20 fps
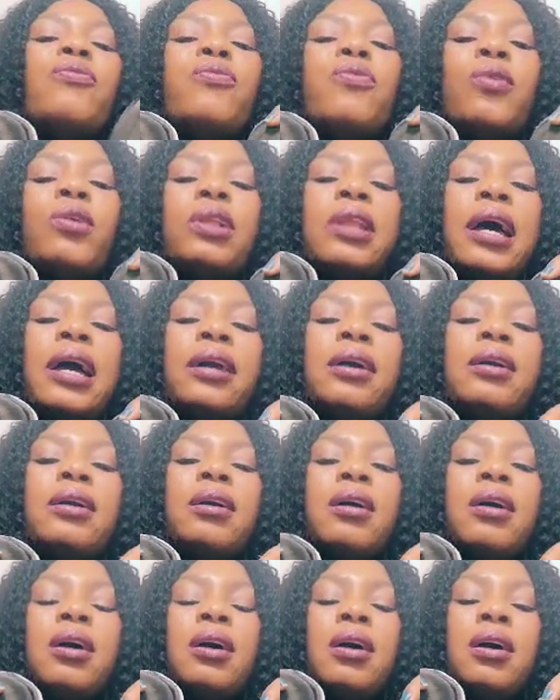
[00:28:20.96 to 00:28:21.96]
for like
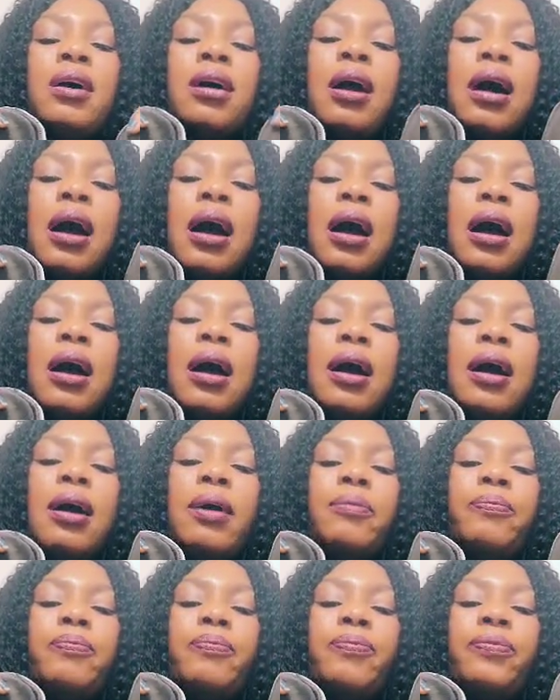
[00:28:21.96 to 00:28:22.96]

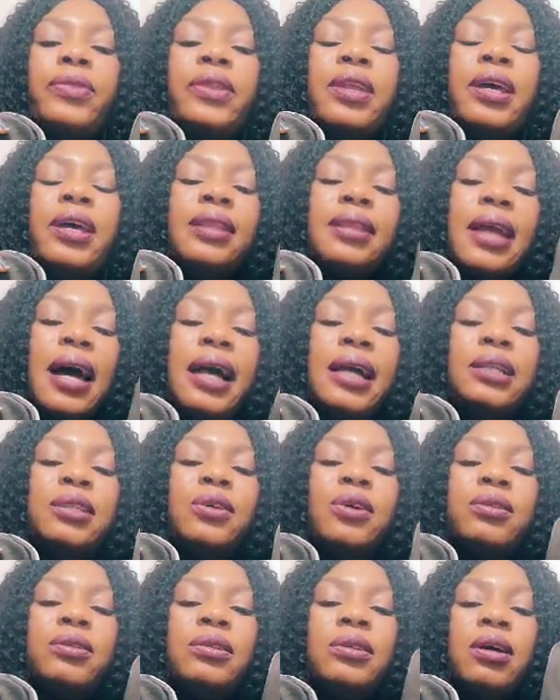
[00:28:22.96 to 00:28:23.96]
the night
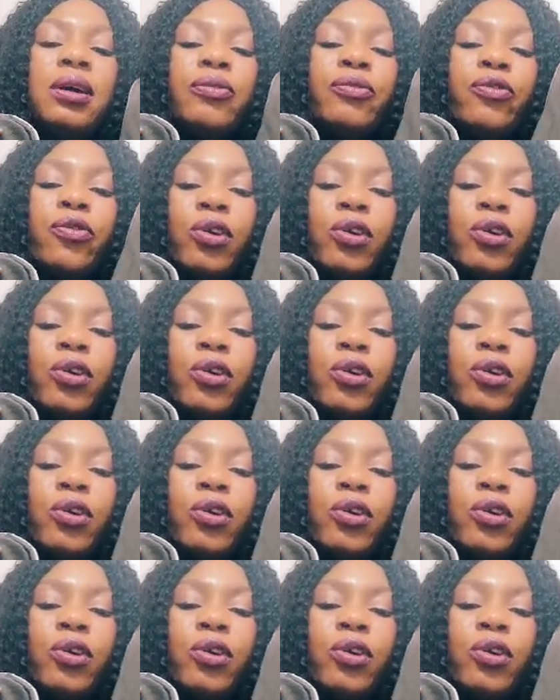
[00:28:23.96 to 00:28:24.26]
or the